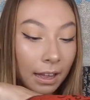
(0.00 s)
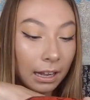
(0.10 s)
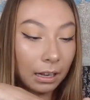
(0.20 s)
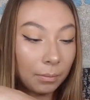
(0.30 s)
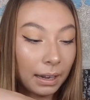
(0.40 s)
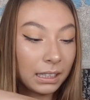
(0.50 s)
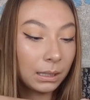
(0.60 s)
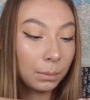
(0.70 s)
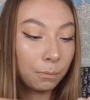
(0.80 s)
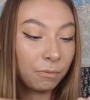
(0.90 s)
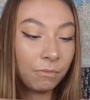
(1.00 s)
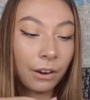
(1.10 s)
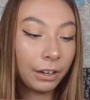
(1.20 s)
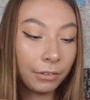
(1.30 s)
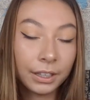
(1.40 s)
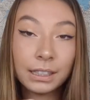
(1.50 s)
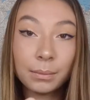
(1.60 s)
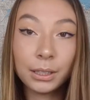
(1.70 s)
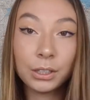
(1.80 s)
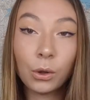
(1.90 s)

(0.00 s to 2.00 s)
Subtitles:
And it's very, very similar to